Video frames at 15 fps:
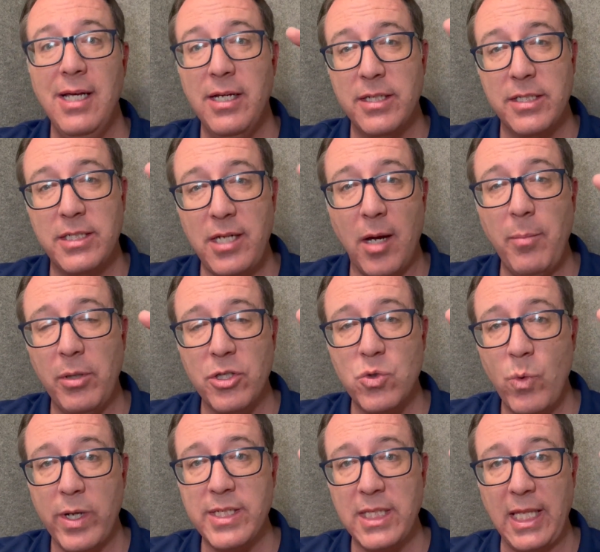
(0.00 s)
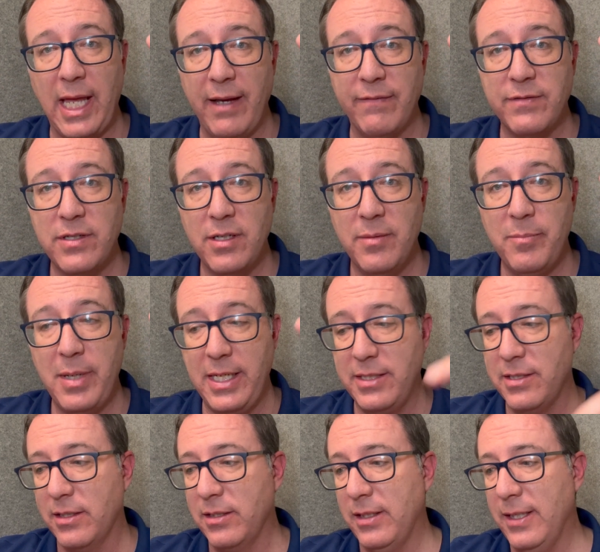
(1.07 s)
Stubble is what's left,
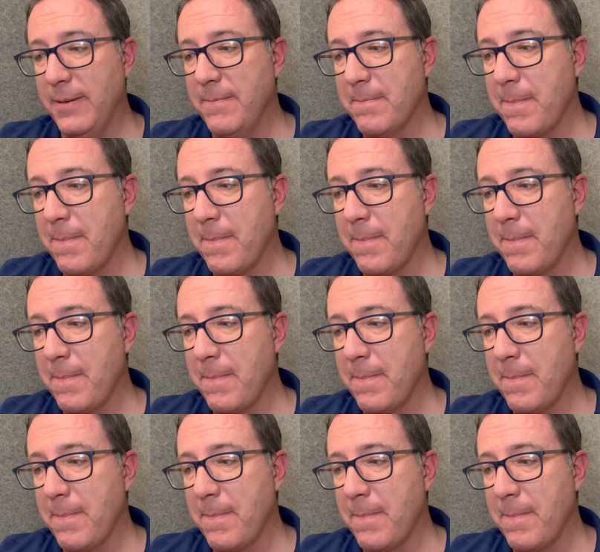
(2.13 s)
basically.